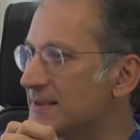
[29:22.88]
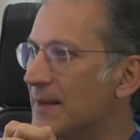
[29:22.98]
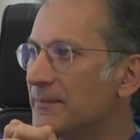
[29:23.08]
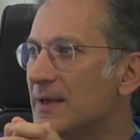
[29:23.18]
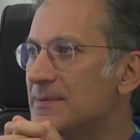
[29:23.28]

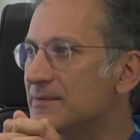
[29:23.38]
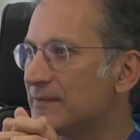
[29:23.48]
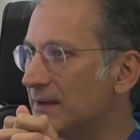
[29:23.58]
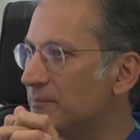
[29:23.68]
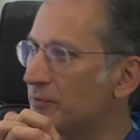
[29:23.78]
Sometimes
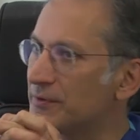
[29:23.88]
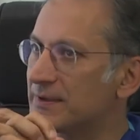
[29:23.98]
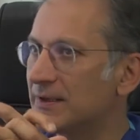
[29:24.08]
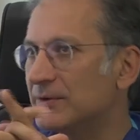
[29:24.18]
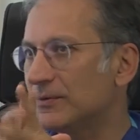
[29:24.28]

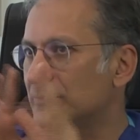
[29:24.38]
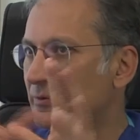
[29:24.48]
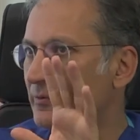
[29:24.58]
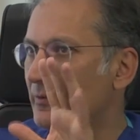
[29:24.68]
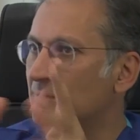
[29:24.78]
1% of
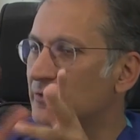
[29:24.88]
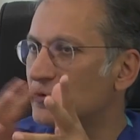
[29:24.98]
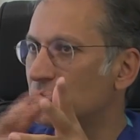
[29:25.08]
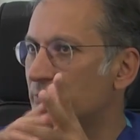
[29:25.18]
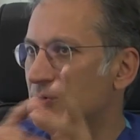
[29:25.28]
the 1 to
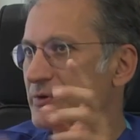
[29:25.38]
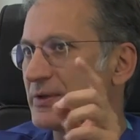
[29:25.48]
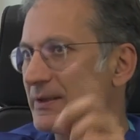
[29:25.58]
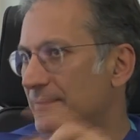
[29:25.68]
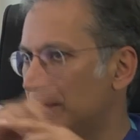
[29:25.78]

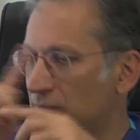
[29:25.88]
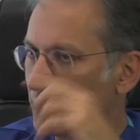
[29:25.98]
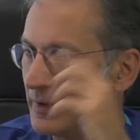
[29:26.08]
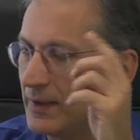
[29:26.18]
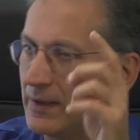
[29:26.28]
2% if you
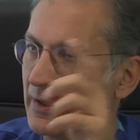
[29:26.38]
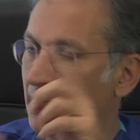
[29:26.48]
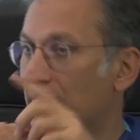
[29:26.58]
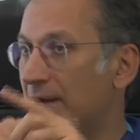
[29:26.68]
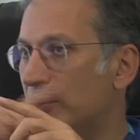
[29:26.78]
do a
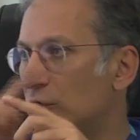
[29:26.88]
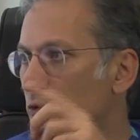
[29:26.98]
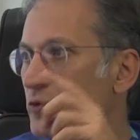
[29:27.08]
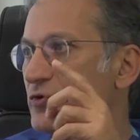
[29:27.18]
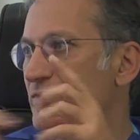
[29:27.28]
very
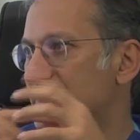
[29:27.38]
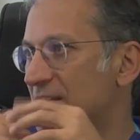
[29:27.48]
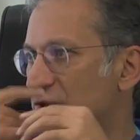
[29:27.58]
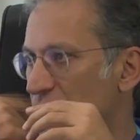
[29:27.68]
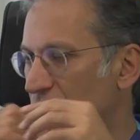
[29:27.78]
huge
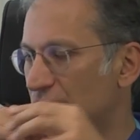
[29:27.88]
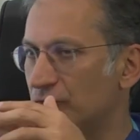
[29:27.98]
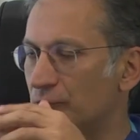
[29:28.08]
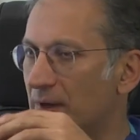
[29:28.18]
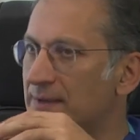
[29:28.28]
resection through
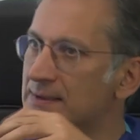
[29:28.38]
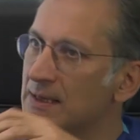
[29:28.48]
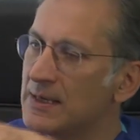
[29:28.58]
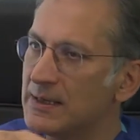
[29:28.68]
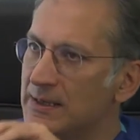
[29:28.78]
the mouth.
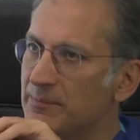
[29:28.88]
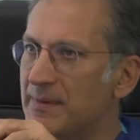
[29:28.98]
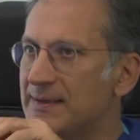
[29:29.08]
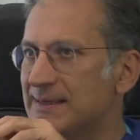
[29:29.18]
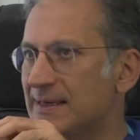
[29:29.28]
It
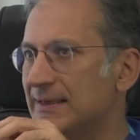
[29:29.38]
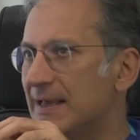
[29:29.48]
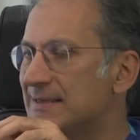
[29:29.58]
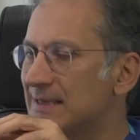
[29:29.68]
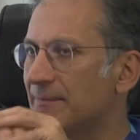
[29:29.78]
may
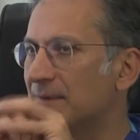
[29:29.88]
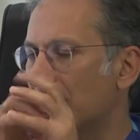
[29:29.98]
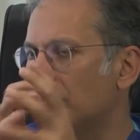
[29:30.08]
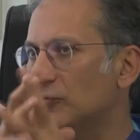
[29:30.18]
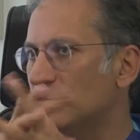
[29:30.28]
take some
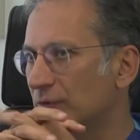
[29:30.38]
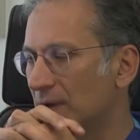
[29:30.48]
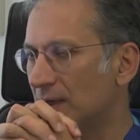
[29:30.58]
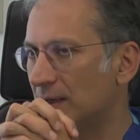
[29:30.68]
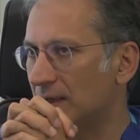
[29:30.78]
time
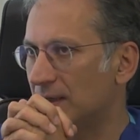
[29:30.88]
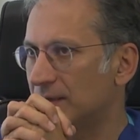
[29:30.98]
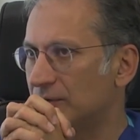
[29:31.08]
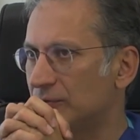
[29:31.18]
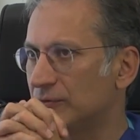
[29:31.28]

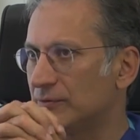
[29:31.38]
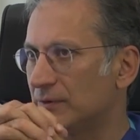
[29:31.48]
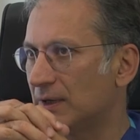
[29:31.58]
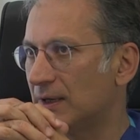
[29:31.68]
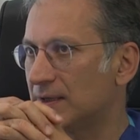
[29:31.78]

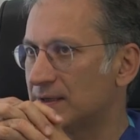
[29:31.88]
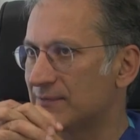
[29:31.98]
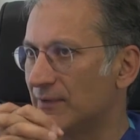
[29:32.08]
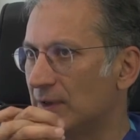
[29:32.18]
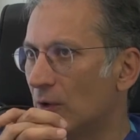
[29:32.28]
to
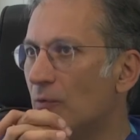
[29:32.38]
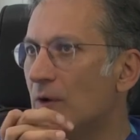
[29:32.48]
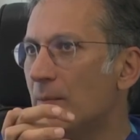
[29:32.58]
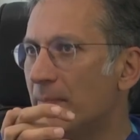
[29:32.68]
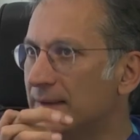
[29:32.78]
swallow,
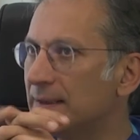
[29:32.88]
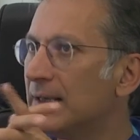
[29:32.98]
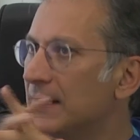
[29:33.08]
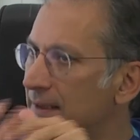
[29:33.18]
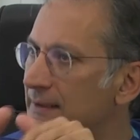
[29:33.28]
but
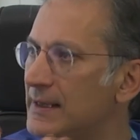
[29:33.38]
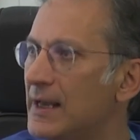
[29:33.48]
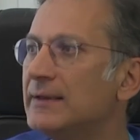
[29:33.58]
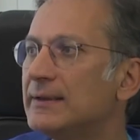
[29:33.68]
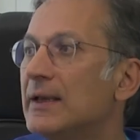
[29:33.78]
in the
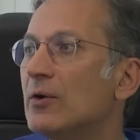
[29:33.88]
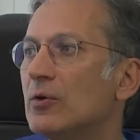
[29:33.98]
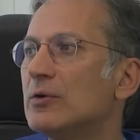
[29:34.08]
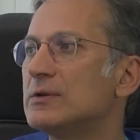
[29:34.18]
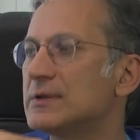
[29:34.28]
end, they
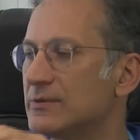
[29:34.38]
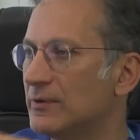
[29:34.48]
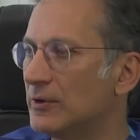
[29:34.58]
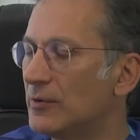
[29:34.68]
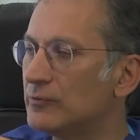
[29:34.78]
all
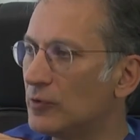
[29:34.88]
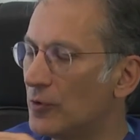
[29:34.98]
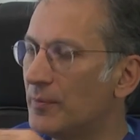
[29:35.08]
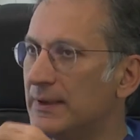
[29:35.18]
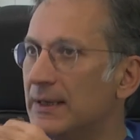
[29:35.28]
swallow
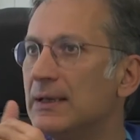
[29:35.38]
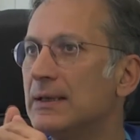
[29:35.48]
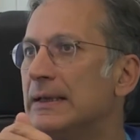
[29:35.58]
normally.